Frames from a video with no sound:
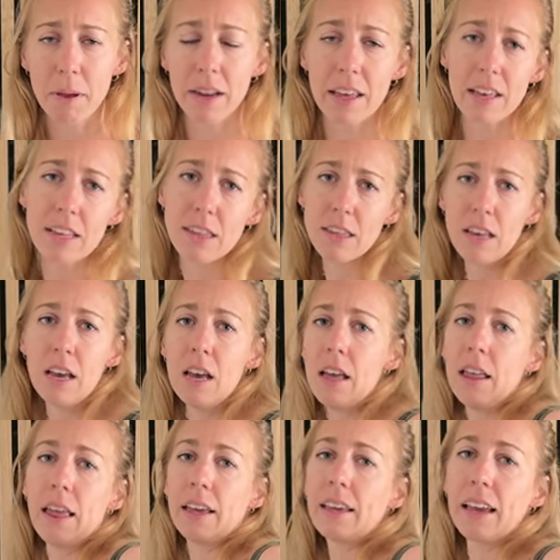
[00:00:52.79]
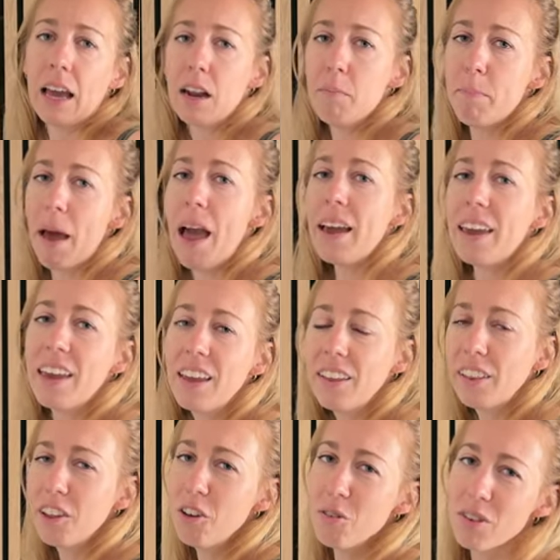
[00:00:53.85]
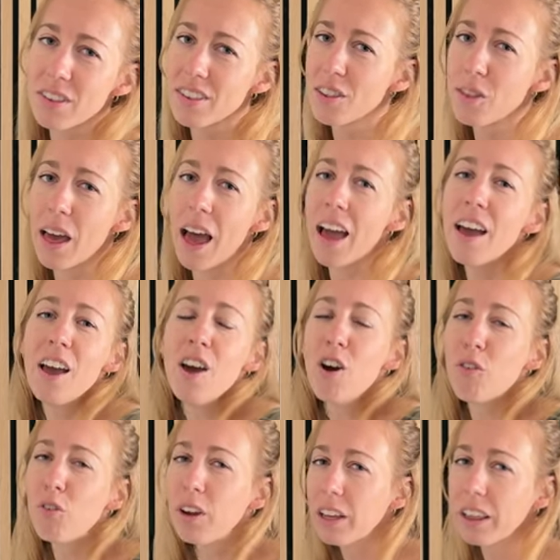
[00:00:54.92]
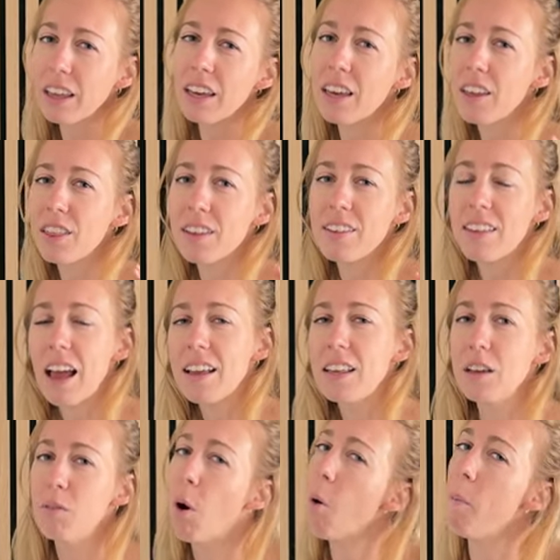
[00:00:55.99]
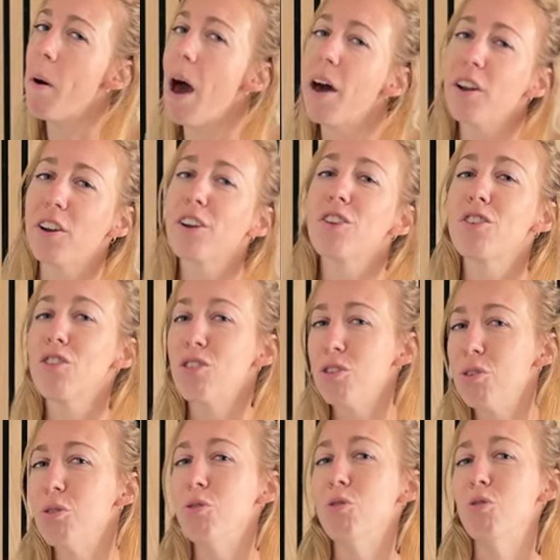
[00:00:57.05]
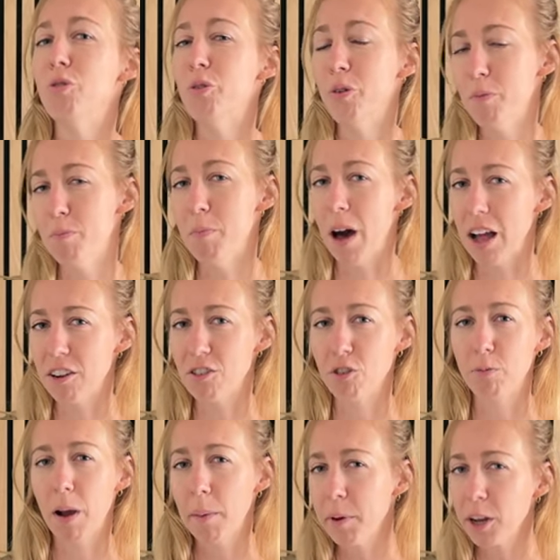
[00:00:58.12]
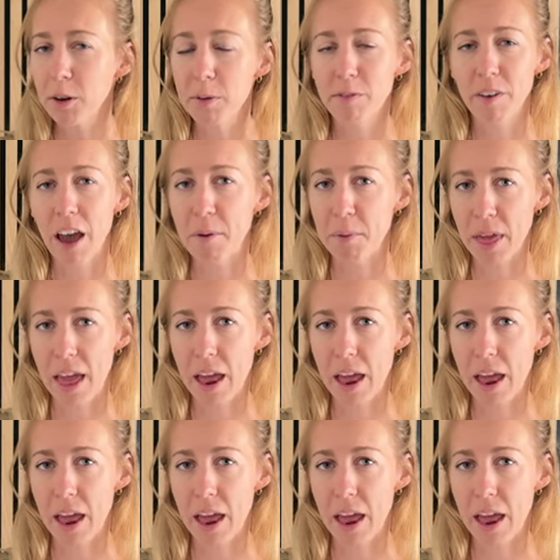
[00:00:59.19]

it is like kind of baggy and loose so that really the sizing won't matter too much. You're probably gonna be fine with